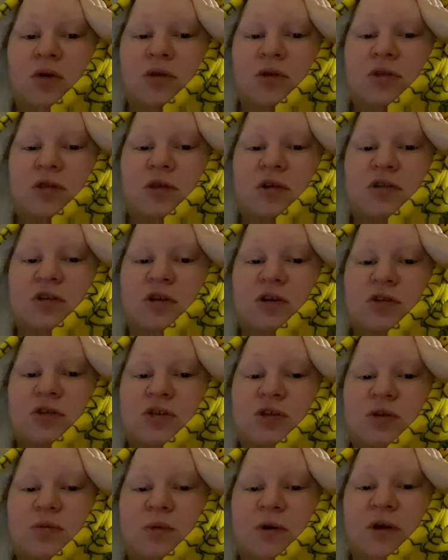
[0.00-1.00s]
the
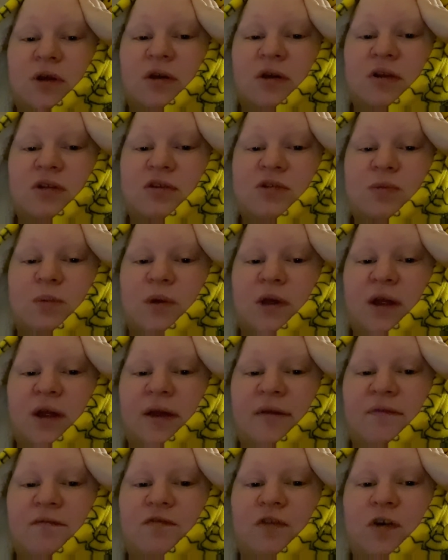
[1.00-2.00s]
social workers were
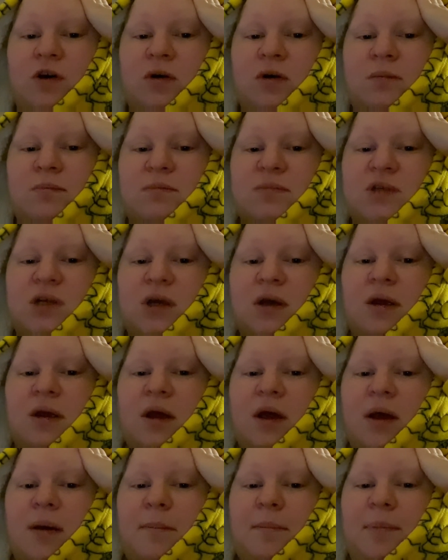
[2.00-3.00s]
informed,
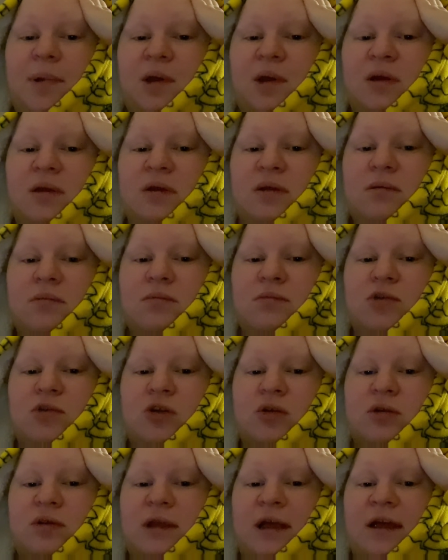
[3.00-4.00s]
but
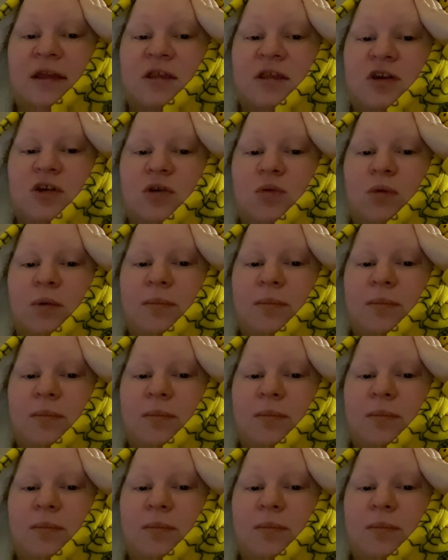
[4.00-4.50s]
just like they do with